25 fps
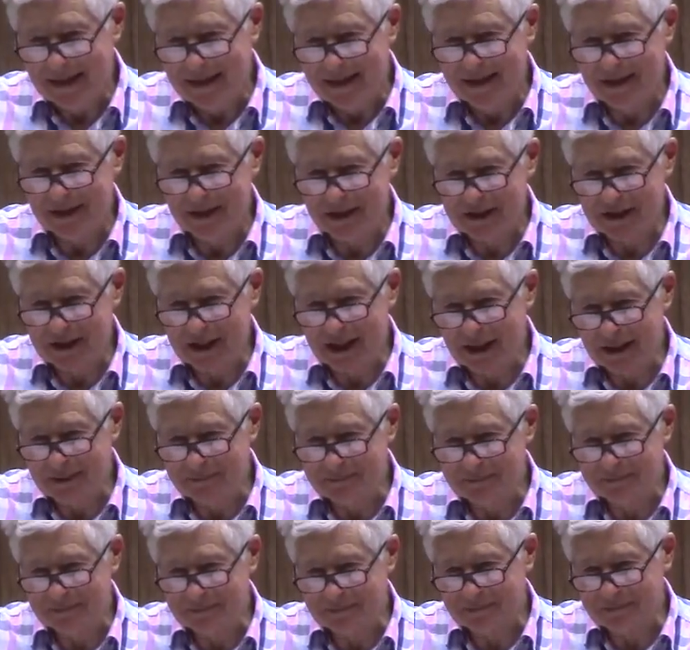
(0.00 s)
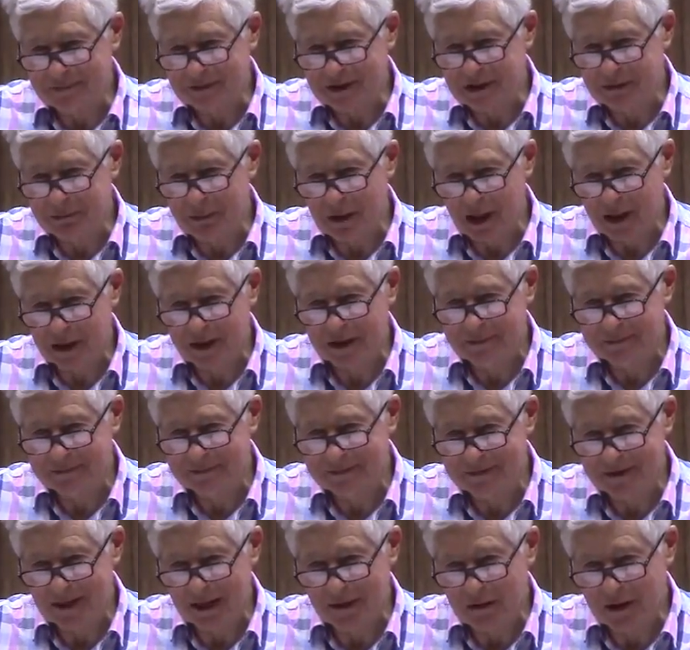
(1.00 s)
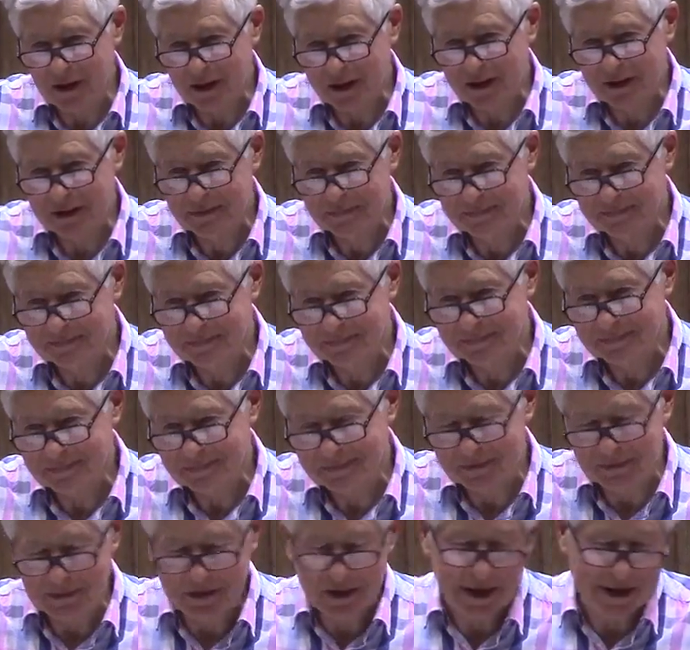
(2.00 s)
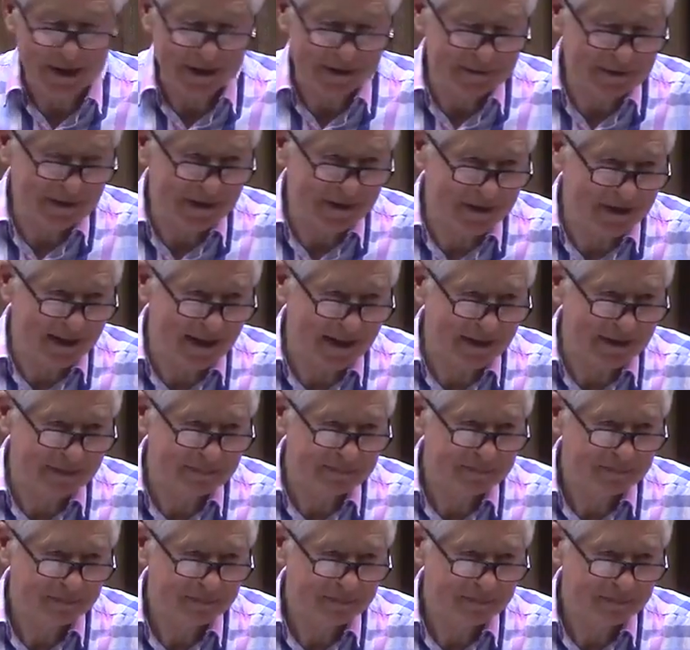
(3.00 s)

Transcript: not um, Spock. Right, Warwick? Got it, okay.